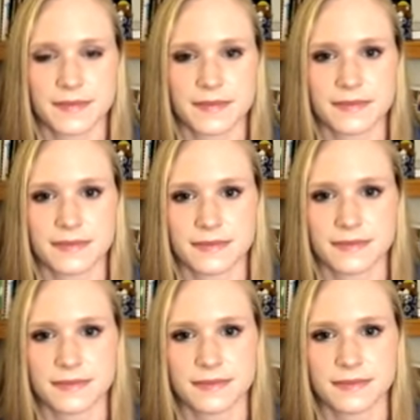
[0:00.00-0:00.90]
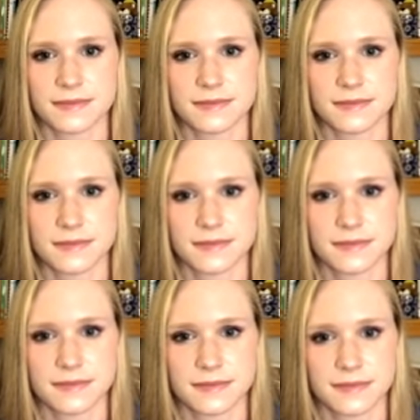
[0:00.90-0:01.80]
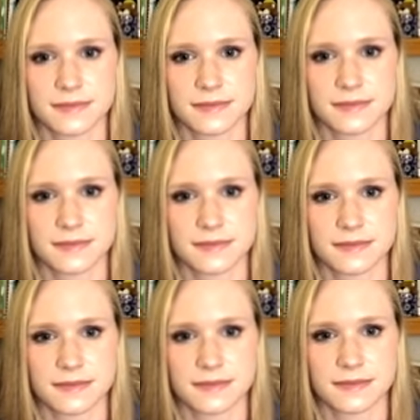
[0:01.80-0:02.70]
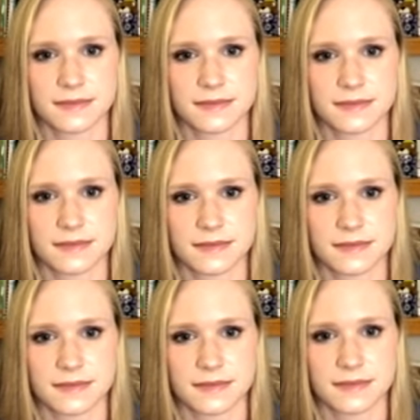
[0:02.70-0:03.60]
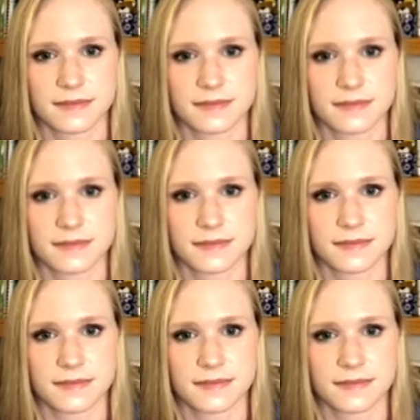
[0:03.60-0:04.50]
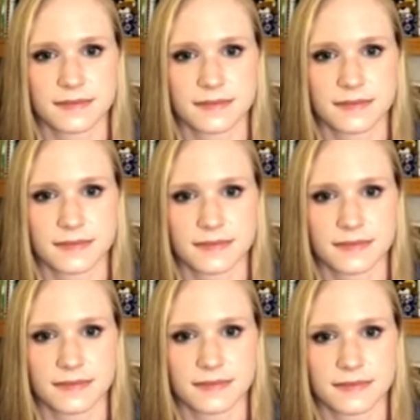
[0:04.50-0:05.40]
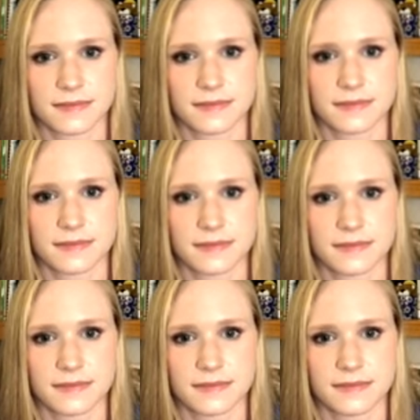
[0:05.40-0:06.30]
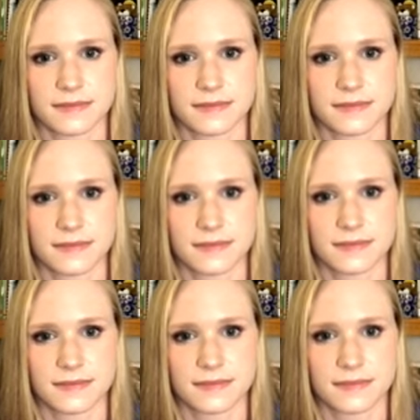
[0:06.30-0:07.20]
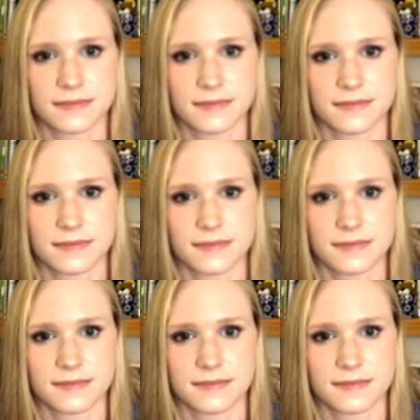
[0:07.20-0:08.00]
This person isn't speaking.